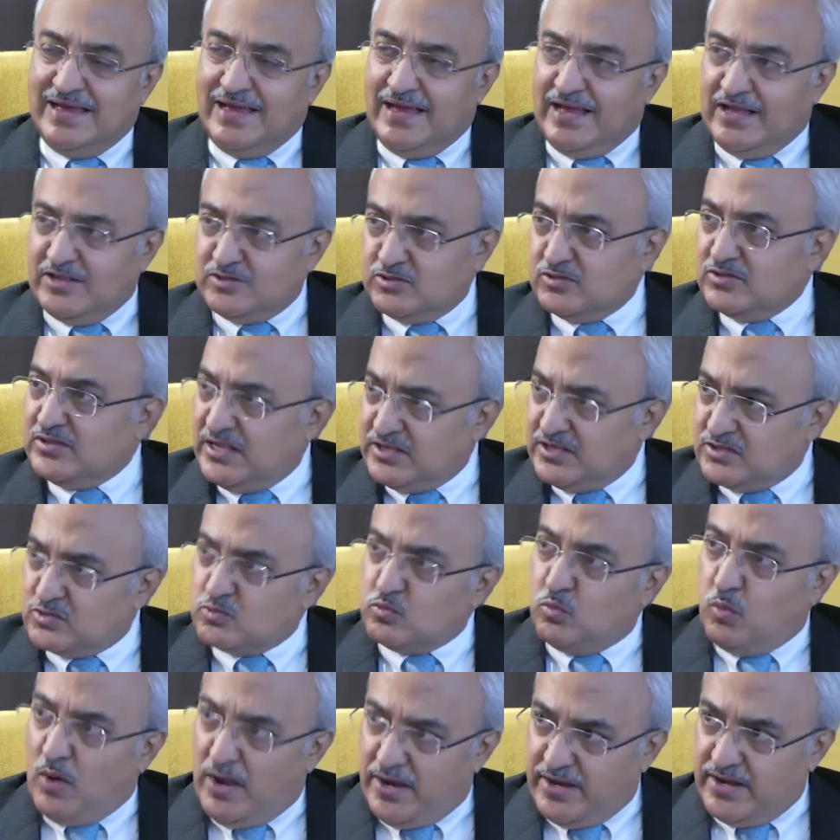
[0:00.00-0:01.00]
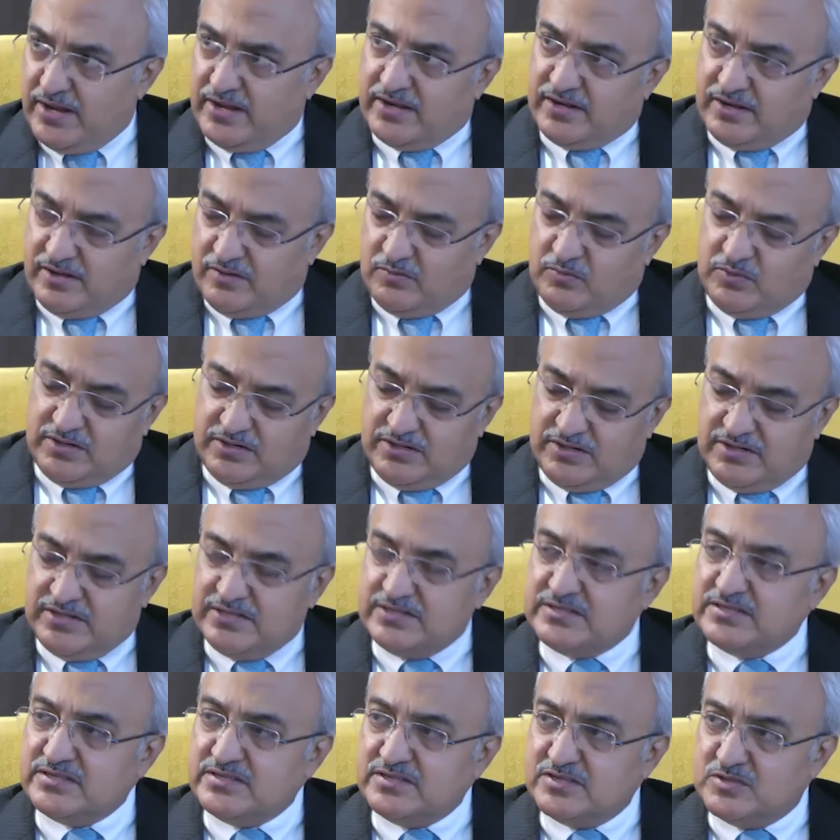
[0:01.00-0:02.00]
And so that's one area where
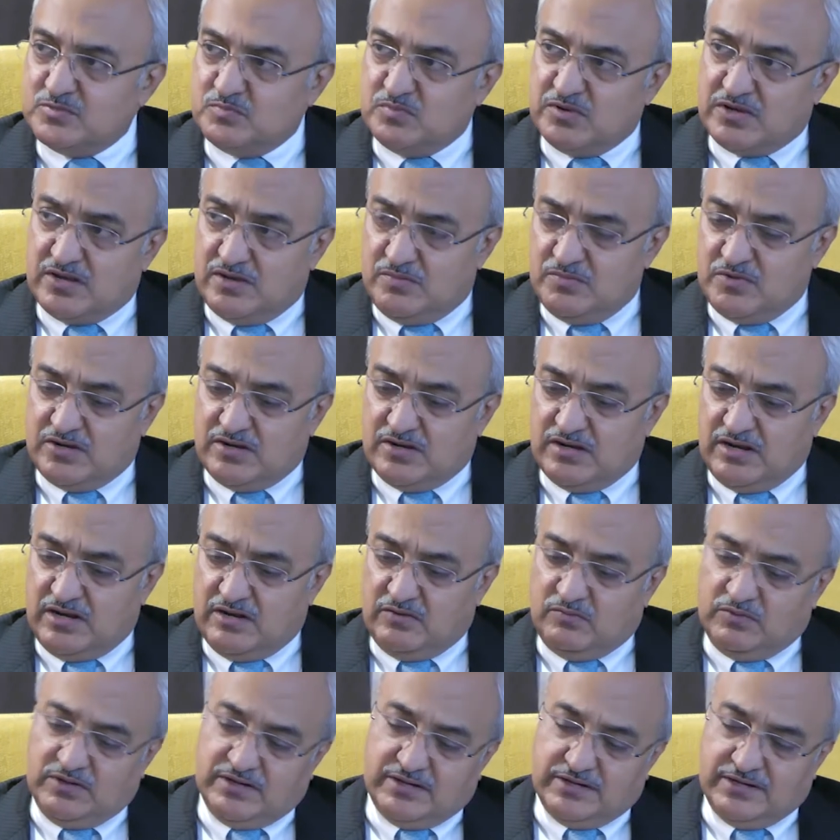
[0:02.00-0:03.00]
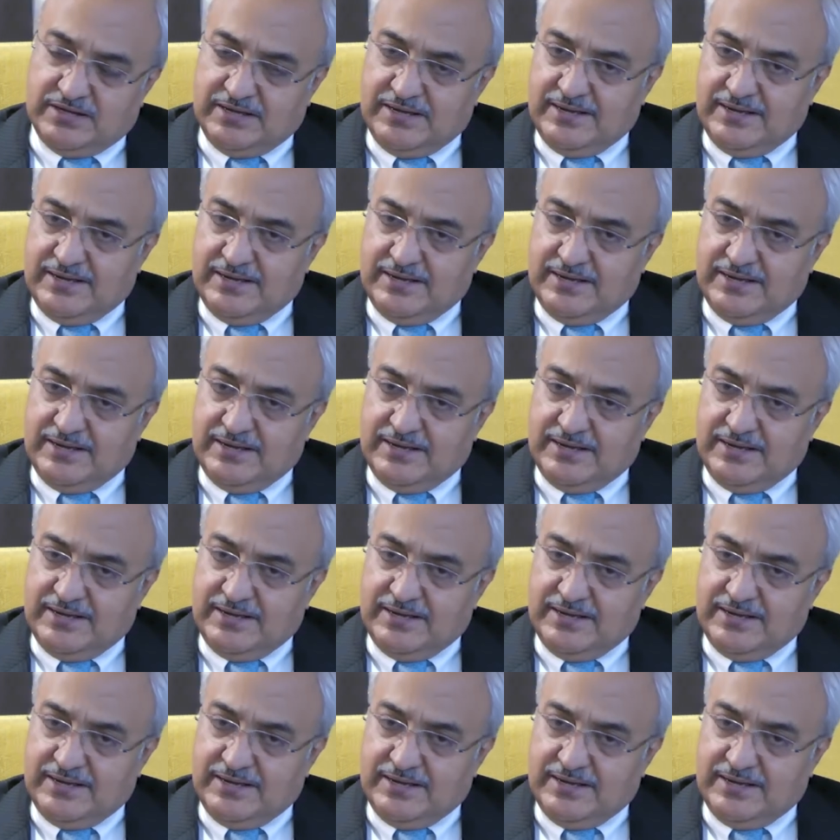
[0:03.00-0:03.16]
DC is becoming relevant.